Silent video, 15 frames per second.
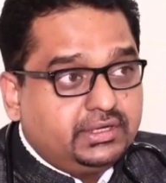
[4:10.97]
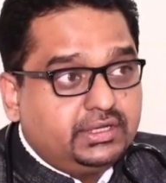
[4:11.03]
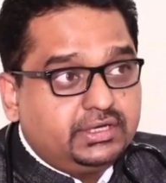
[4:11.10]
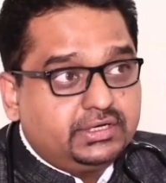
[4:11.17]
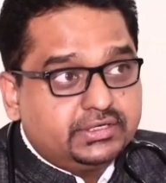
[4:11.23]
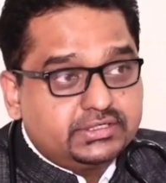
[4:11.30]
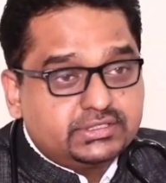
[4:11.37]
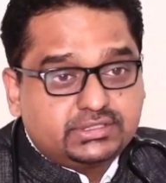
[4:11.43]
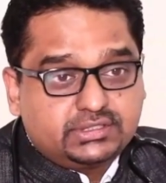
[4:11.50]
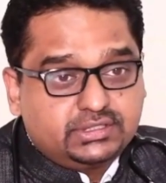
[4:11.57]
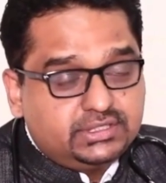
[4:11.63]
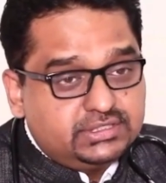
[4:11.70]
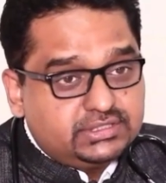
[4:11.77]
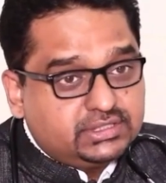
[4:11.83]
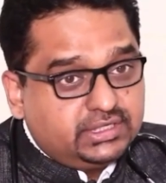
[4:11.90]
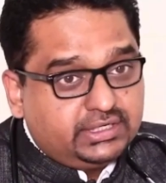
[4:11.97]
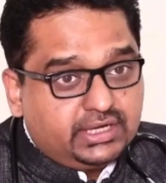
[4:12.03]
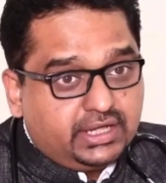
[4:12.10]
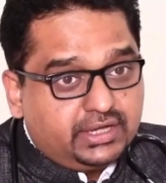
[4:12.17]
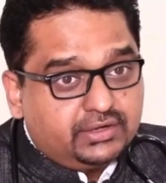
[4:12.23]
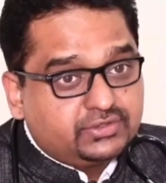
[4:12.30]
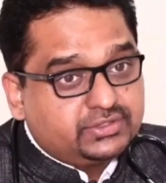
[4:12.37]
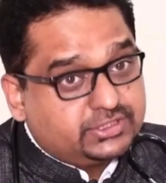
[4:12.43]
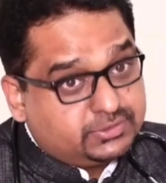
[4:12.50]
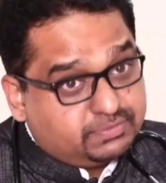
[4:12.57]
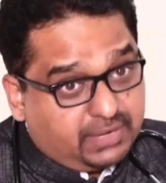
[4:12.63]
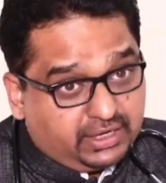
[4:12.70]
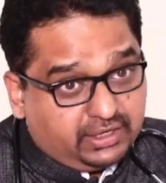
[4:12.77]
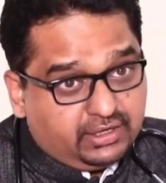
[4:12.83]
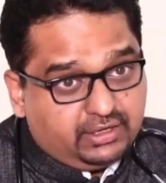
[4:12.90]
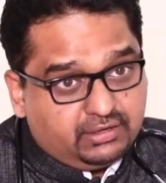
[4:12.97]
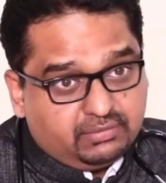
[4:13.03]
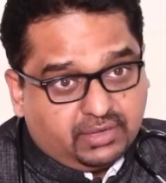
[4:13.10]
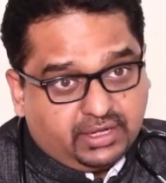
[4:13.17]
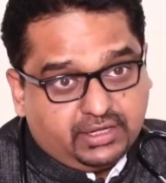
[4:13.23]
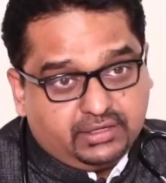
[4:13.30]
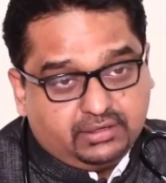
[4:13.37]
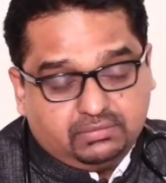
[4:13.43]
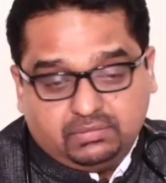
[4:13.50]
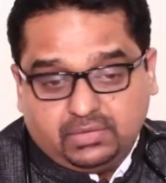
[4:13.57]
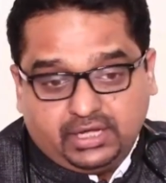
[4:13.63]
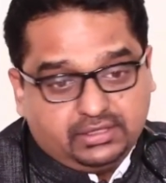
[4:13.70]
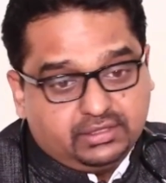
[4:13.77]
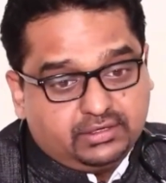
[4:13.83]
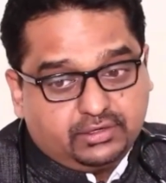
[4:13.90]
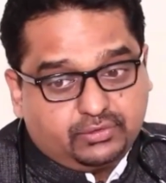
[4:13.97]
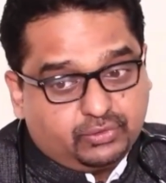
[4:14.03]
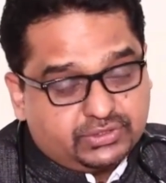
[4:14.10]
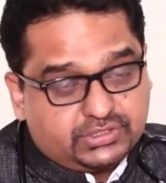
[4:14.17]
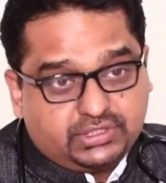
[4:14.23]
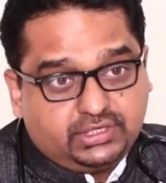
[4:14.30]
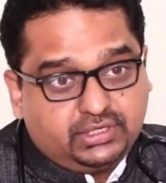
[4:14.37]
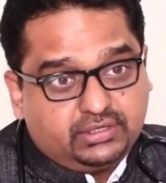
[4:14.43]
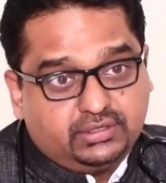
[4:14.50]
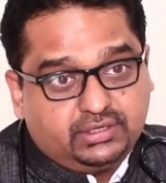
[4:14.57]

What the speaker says: It is easily suspected by either a questionnaire.